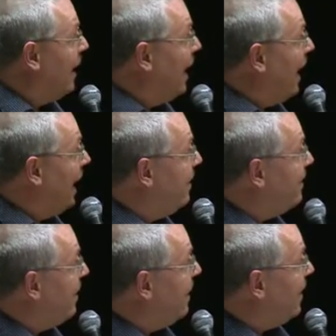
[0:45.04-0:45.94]
And
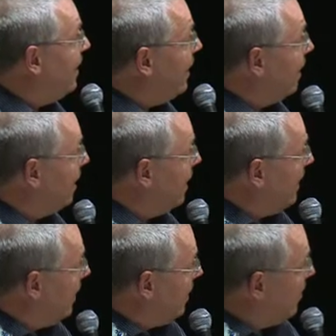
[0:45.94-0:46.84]

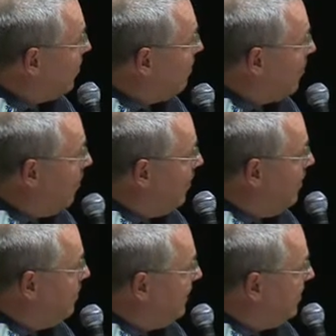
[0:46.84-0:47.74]
the
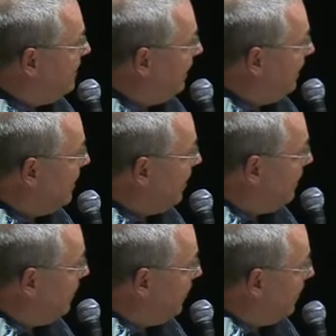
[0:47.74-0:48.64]
problem is here.
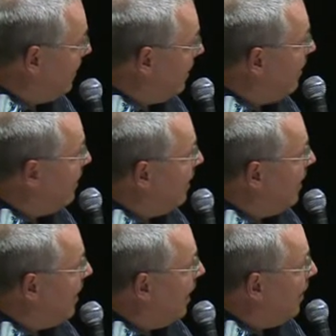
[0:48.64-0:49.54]

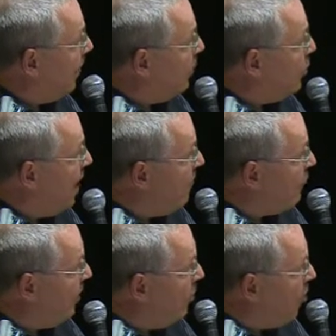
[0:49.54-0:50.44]
You have
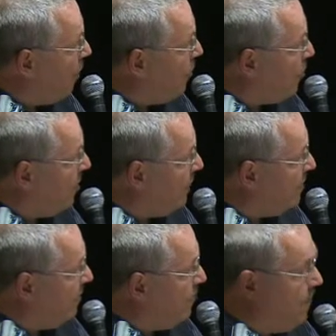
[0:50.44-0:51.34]
to incorporate
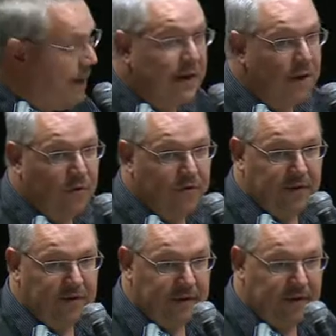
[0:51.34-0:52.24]
these
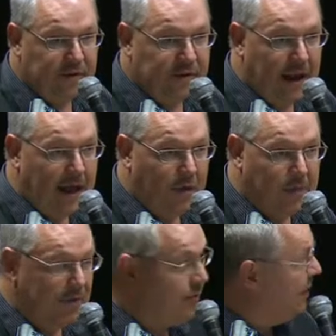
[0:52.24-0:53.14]
mannoses into the
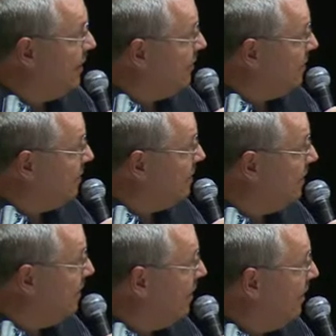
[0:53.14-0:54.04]
glycoproteins,
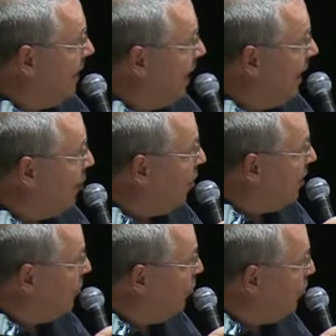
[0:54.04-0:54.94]
and in order
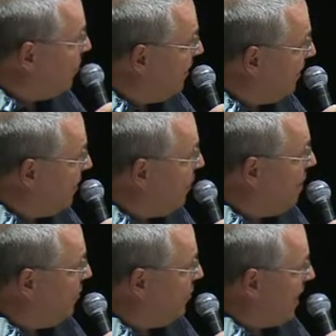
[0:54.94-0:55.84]
to do that, you
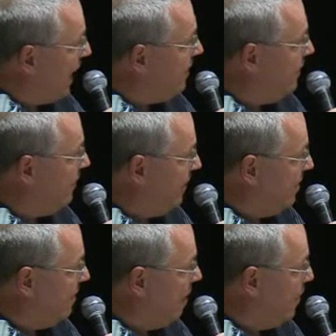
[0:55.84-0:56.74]
have to activate
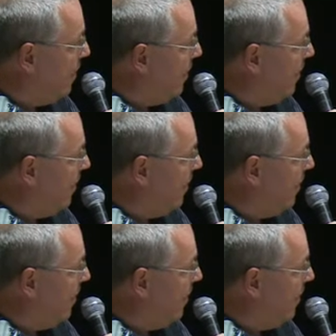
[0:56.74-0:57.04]
them.